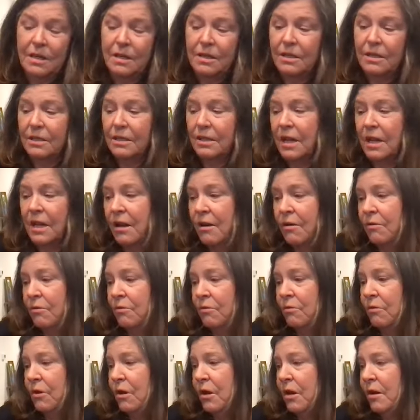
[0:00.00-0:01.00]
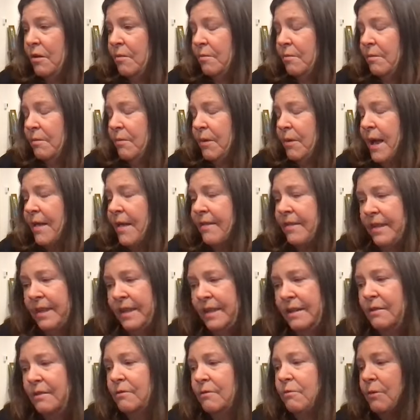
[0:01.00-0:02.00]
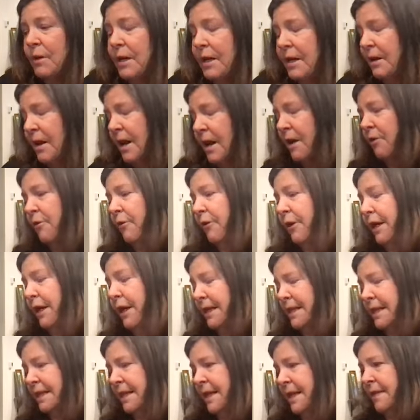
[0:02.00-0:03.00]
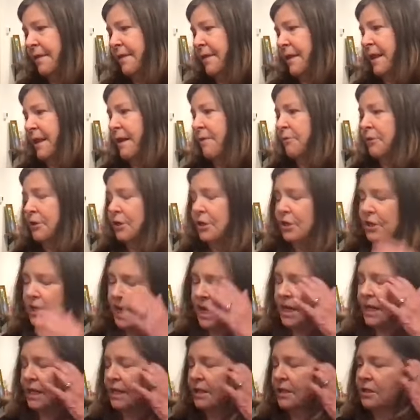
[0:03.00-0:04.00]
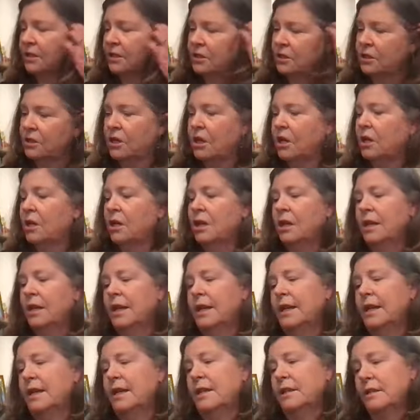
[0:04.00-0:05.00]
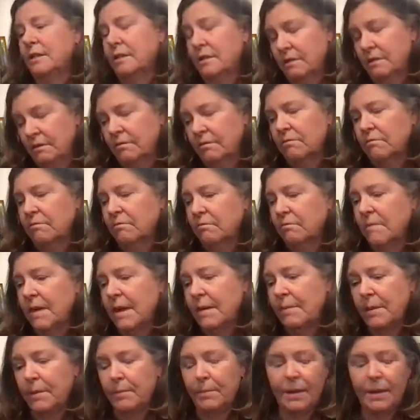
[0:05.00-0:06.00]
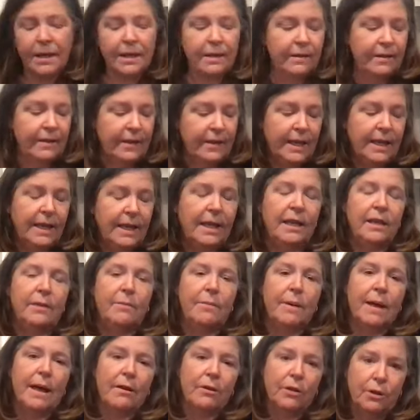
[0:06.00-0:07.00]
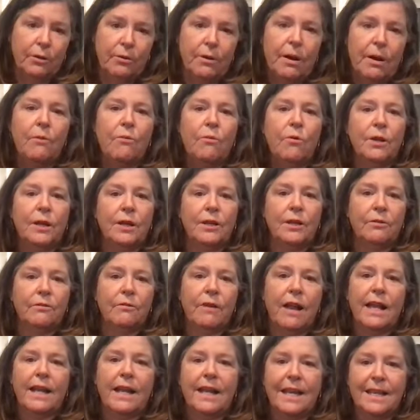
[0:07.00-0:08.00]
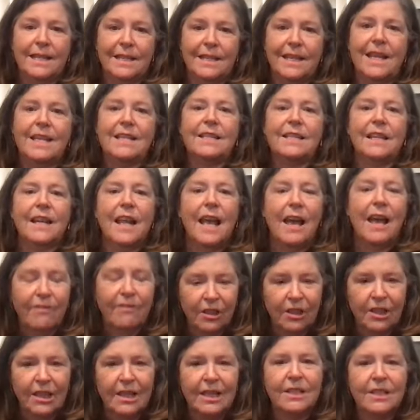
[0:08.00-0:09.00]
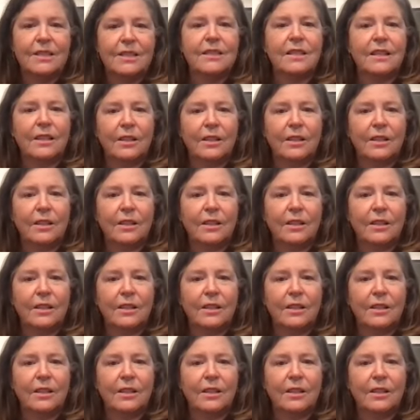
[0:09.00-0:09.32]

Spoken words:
So I think what I already said that I would change is maybe thinking about who I wanted to write essays, and have a list